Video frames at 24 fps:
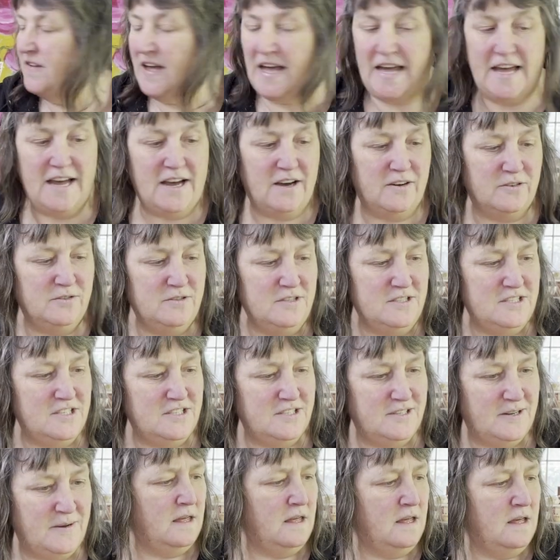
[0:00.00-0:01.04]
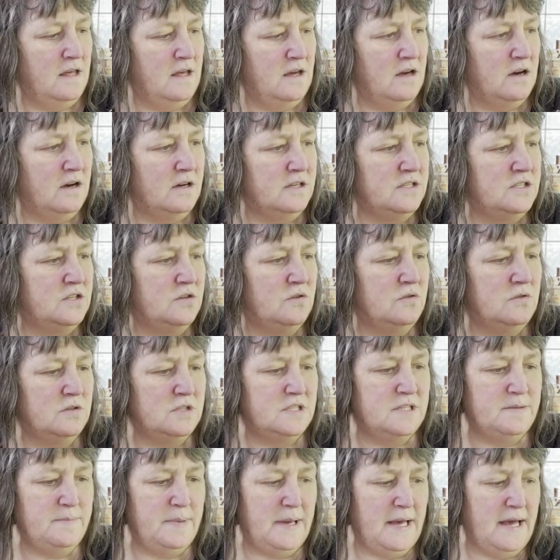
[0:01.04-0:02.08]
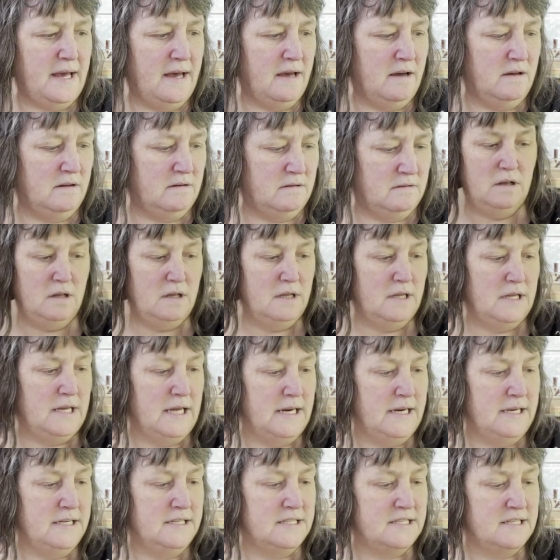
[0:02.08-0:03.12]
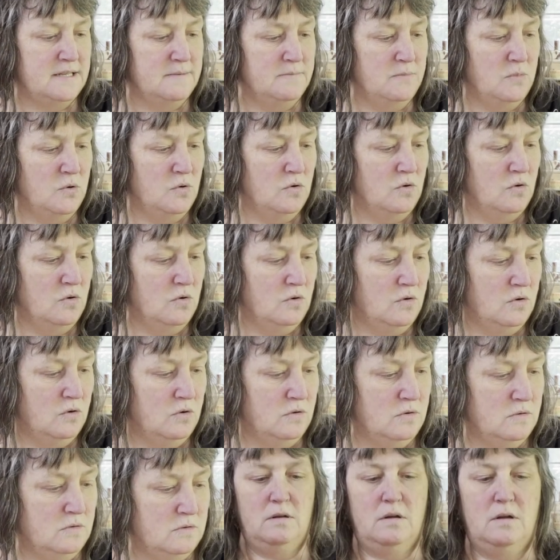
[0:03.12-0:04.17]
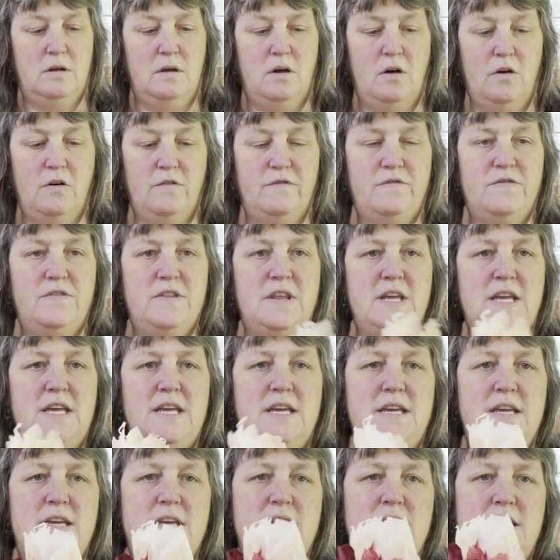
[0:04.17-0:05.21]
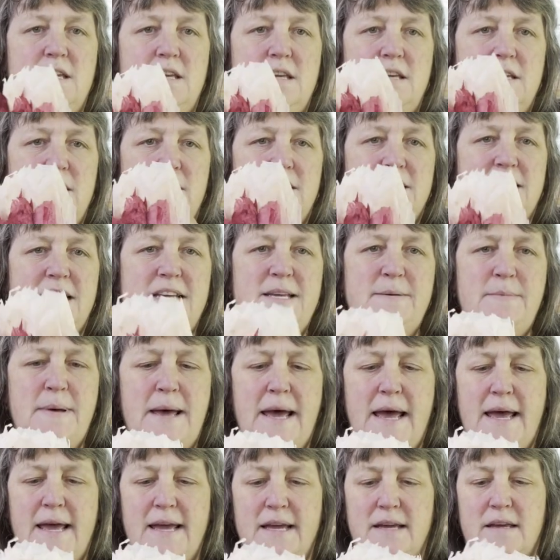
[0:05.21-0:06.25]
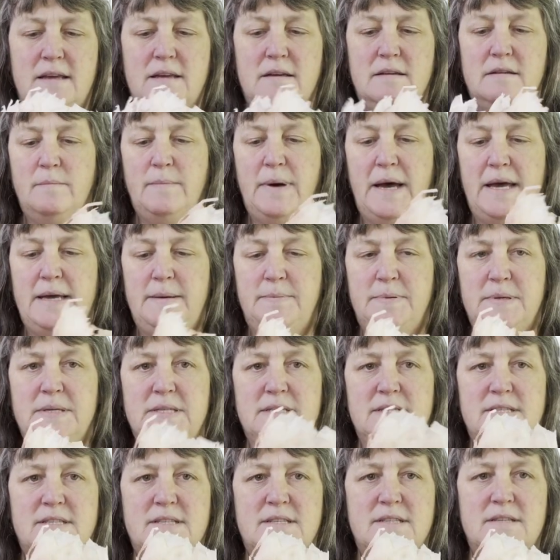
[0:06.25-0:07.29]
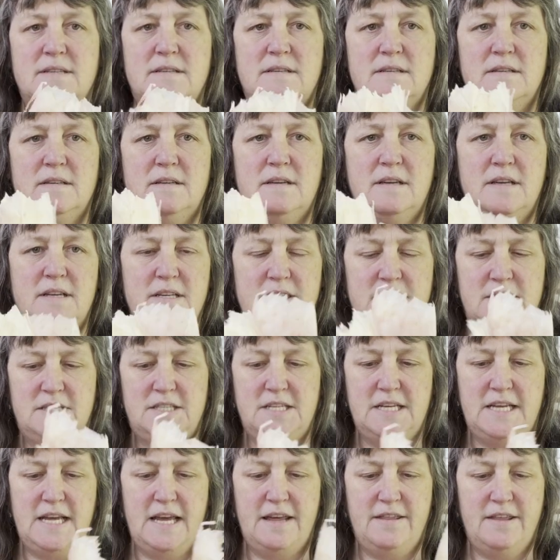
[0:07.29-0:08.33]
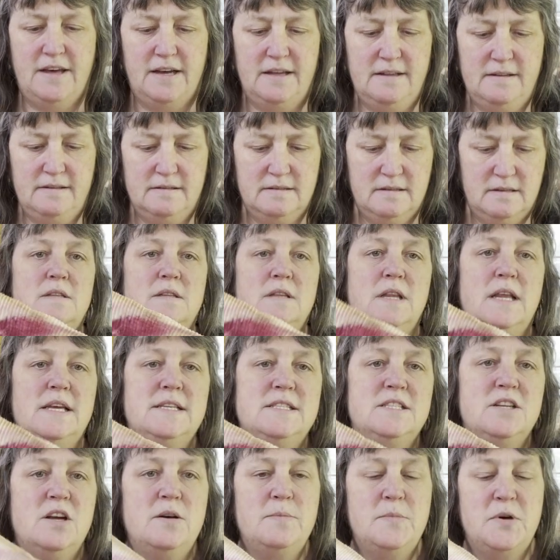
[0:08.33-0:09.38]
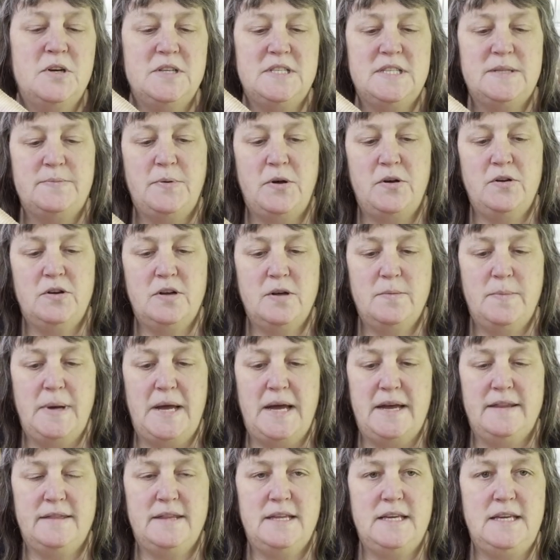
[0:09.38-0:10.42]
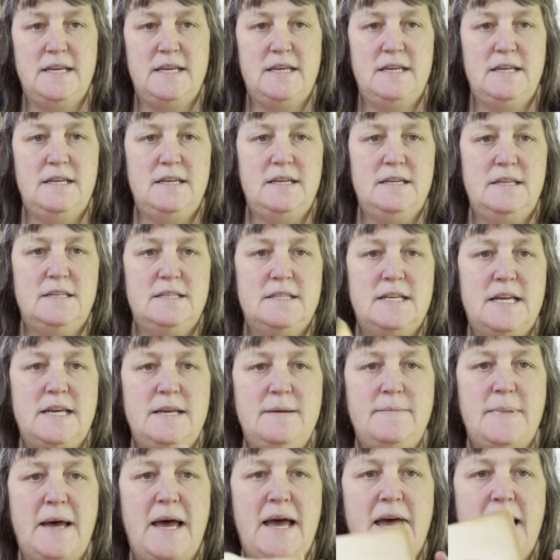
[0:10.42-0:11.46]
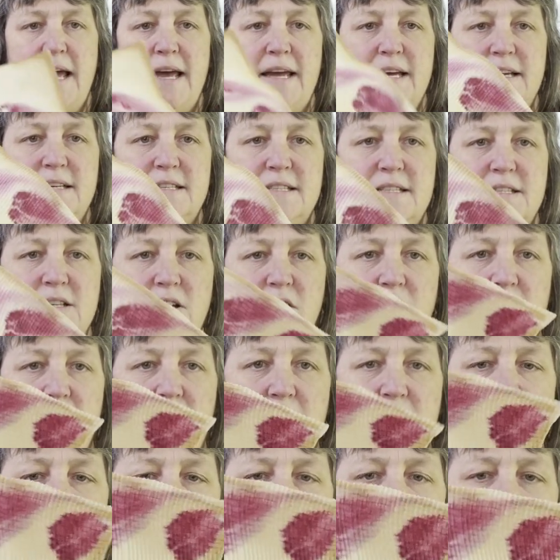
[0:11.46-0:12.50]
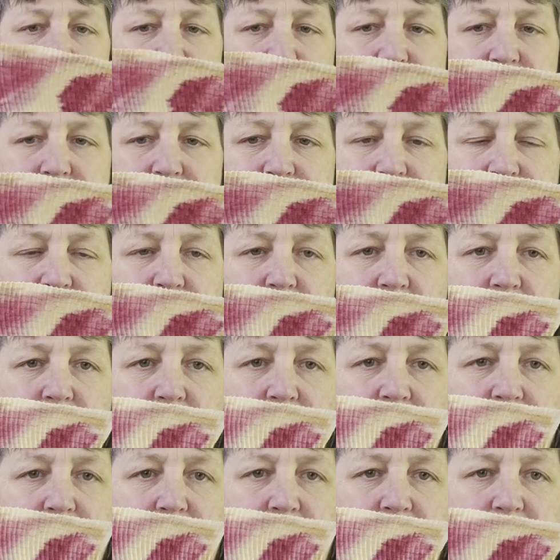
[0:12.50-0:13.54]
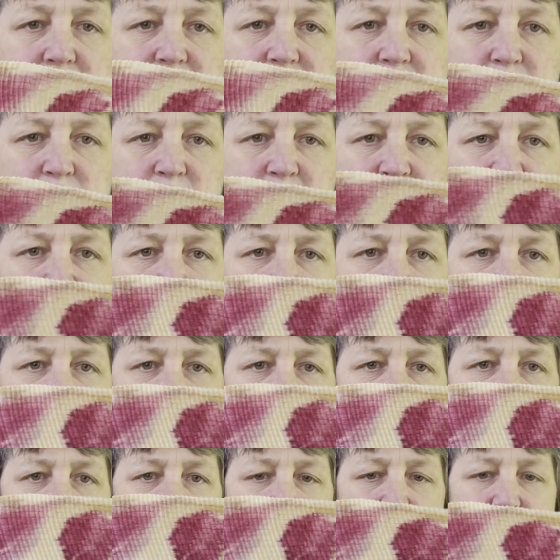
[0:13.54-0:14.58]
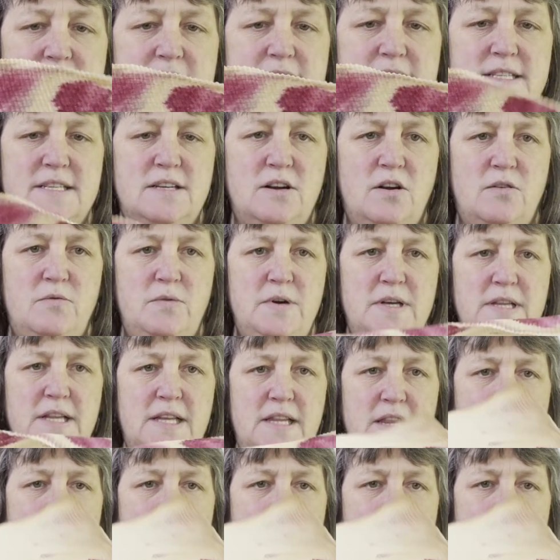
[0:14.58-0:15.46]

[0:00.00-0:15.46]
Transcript: found. I talked about getting some more of the tea bag papers together. Last time I spoke about the tea bags, I was saying that I had them resting on this and I really